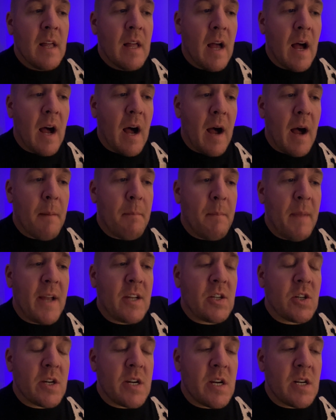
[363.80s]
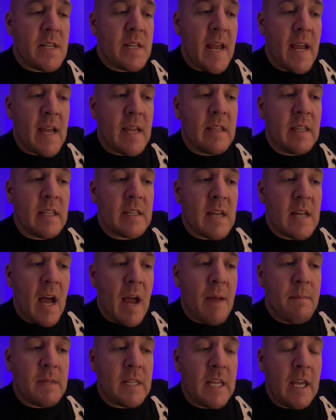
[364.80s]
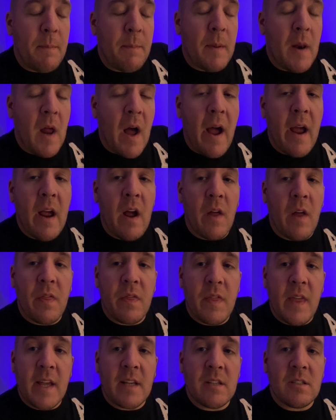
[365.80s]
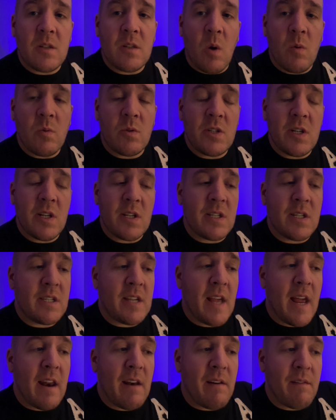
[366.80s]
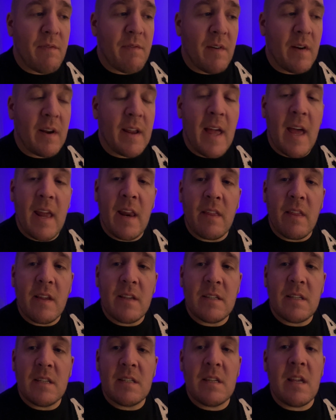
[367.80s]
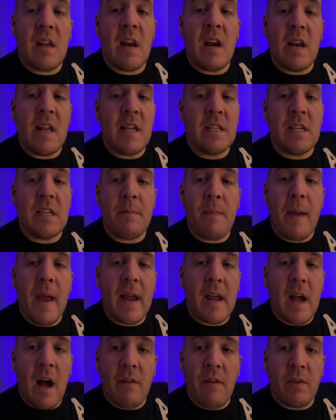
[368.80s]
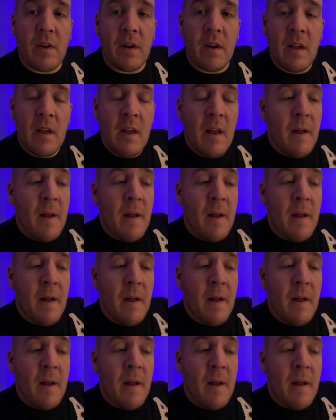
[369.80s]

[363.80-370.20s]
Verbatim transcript: uh, make sure you're taking the time to keep an eye on things. Don't just set it and forget it. This isn't an easy bake oven.